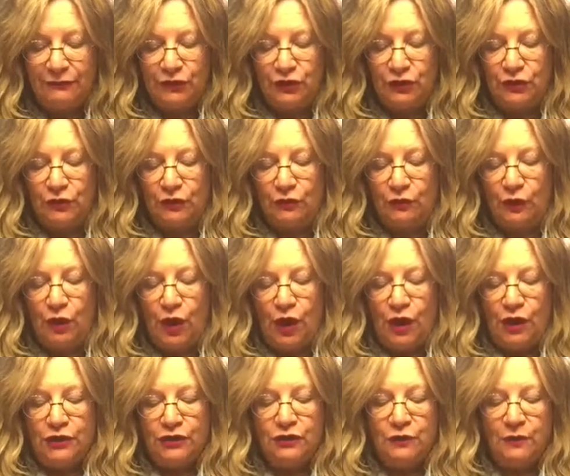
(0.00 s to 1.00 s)
too.
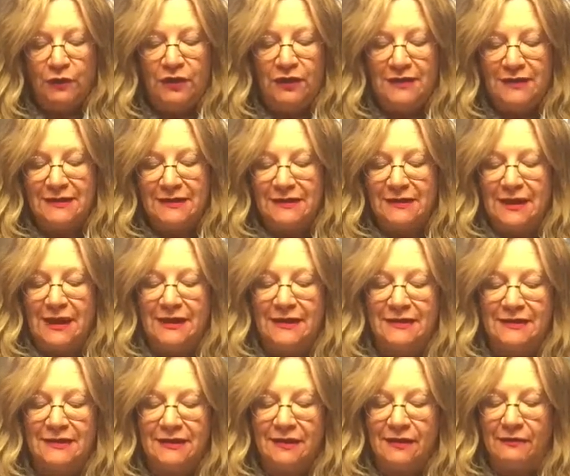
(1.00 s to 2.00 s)
So we're gonna slice
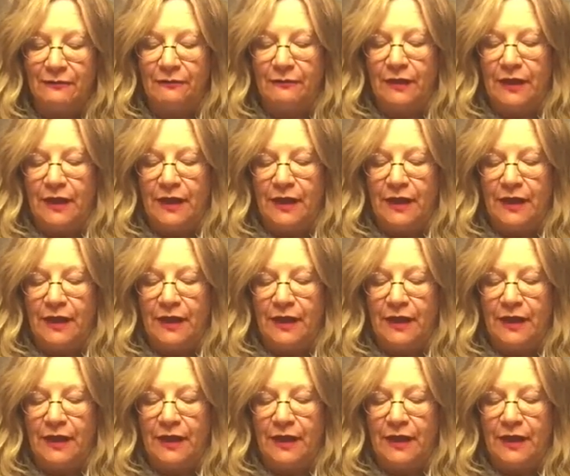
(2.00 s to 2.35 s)
them